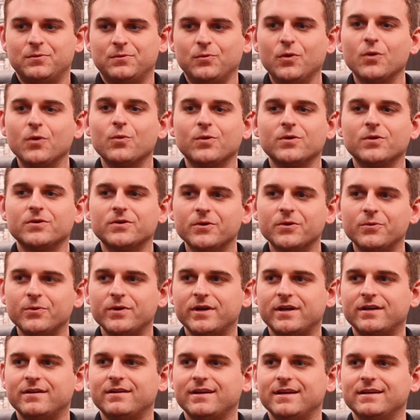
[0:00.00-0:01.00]
What we're
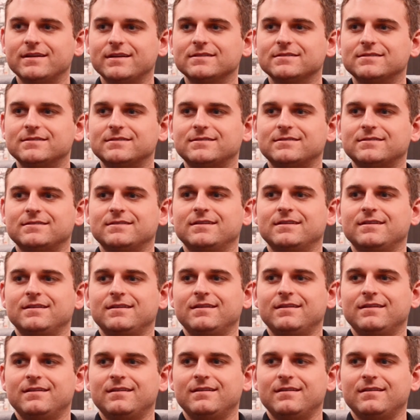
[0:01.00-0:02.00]
doing is
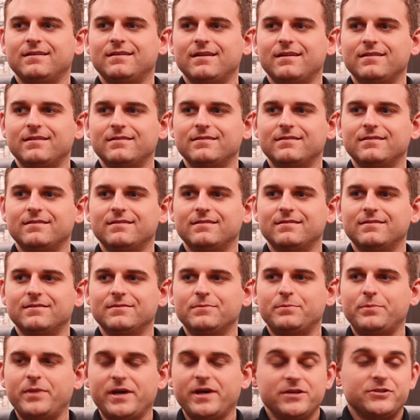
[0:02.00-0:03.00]

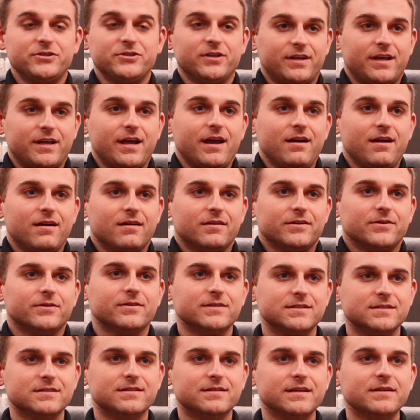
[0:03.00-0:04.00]
patient care.
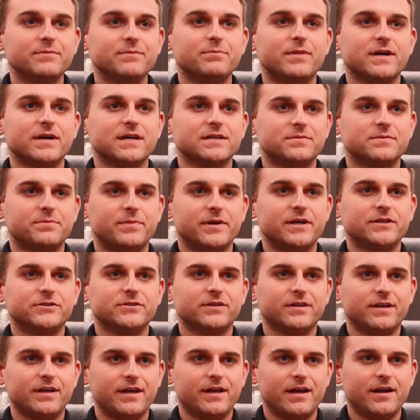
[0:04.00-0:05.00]
It's the best
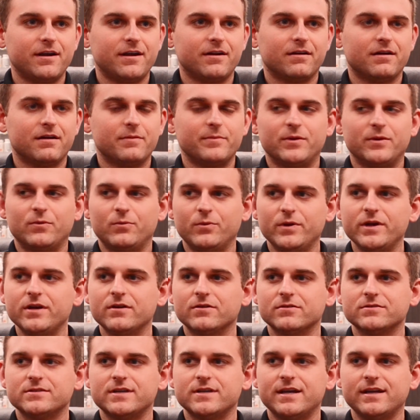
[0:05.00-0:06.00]
patient care. We
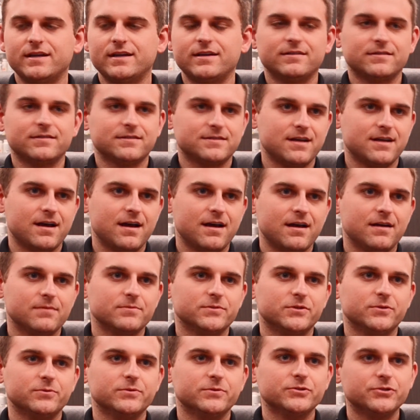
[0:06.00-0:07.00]
are taking the time
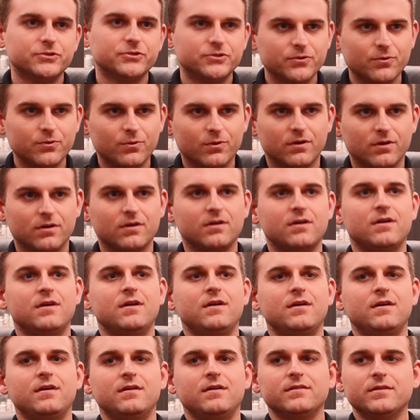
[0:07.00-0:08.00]
to ensure
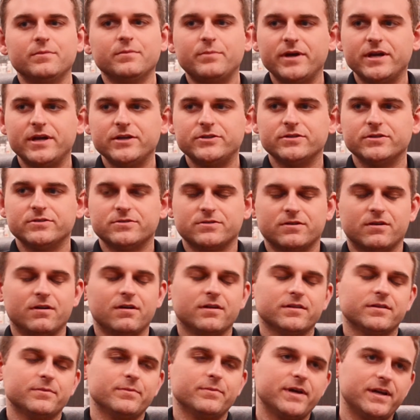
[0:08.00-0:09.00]
the patients are
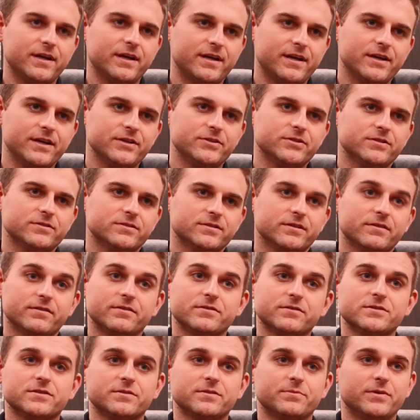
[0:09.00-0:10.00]
on the medications that they're
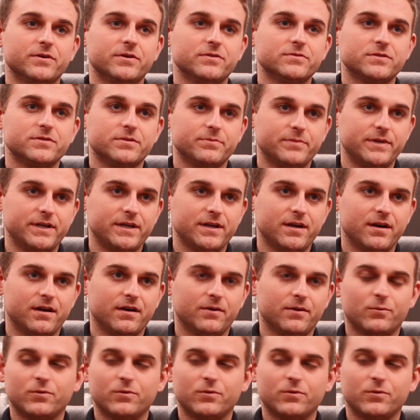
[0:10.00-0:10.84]
supposed to be on.